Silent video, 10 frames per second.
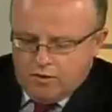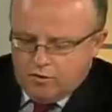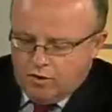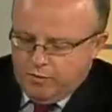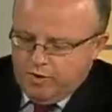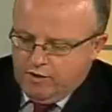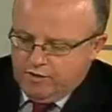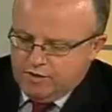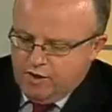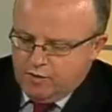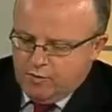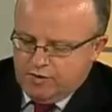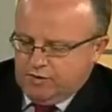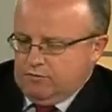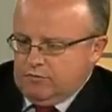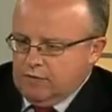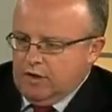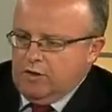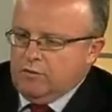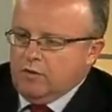Look, I mean, there's no question,
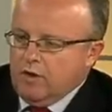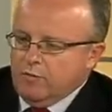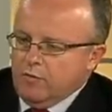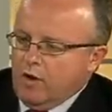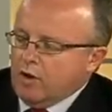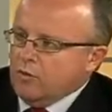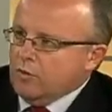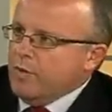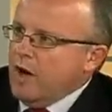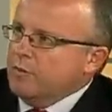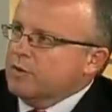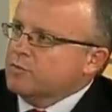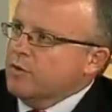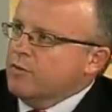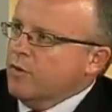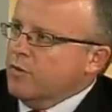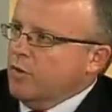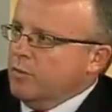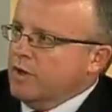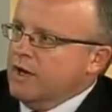you know, like all departments, we've got the
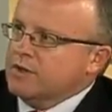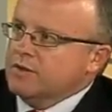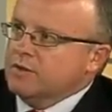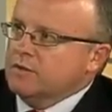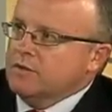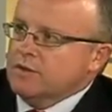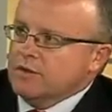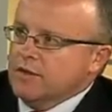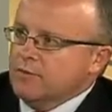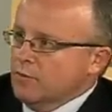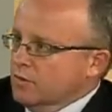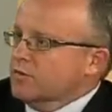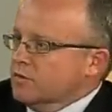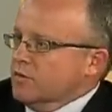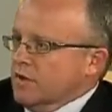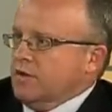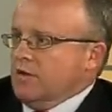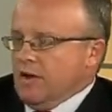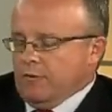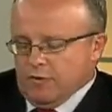obligation to achieve what
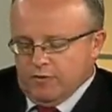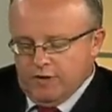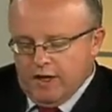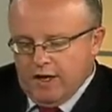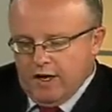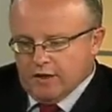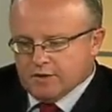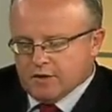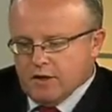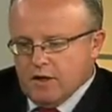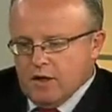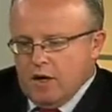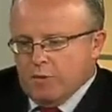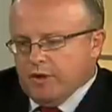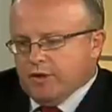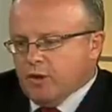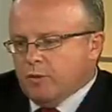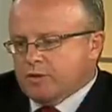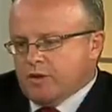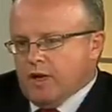the government of the day asks. Yeah. I mean, in
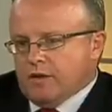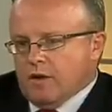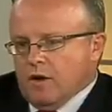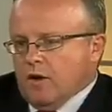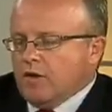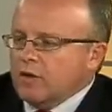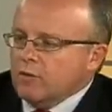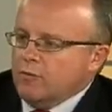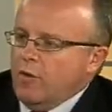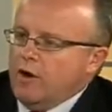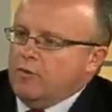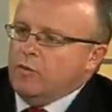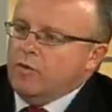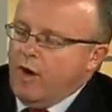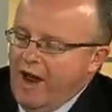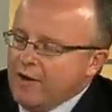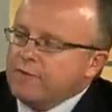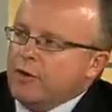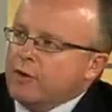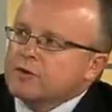terms of that, I think you'll find our
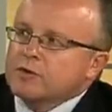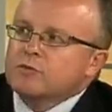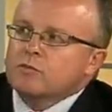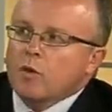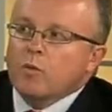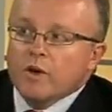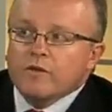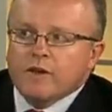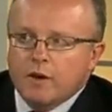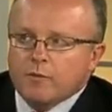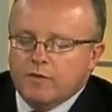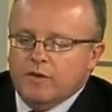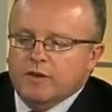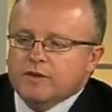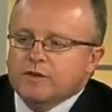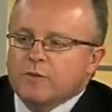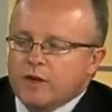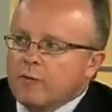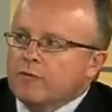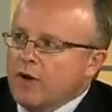focus is what we've done with this is
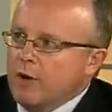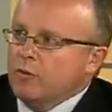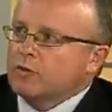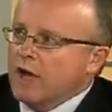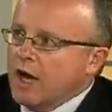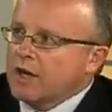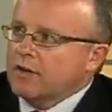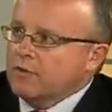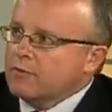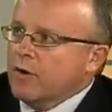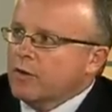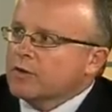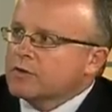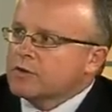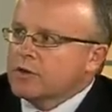become far more targeted and focused.